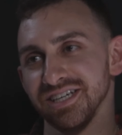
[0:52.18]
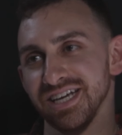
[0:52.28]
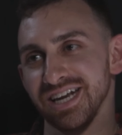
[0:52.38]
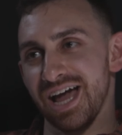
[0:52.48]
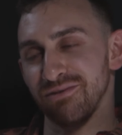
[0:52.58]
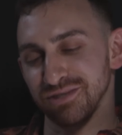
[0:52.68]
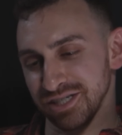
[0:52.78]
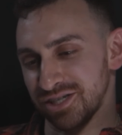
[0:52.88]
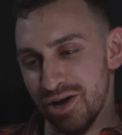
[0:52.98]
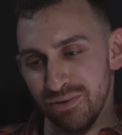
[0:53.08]
and I was
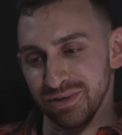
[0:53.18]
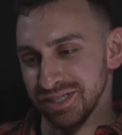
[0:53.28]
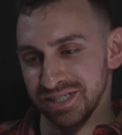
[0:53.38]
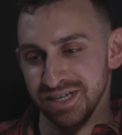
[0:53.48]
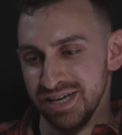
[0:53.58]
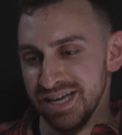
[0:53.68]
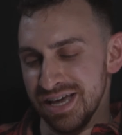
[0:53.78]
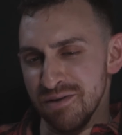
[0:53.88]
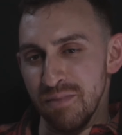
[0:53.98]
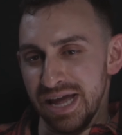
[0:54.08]
just always
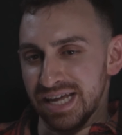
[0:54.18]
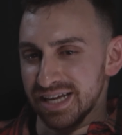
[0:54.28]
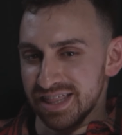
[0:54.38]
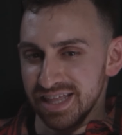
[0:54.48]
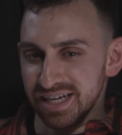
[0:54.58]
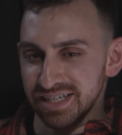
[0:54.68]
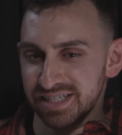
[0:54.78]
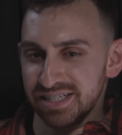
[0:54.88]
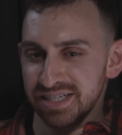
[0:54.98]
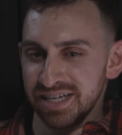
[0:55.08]
making
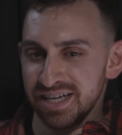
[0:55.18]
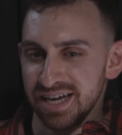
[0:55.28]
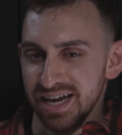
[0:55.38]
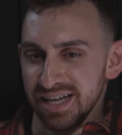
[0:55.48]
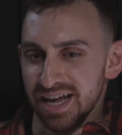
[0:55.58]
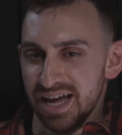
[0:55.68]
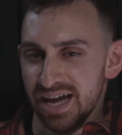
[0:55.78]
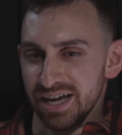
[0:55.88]
things. And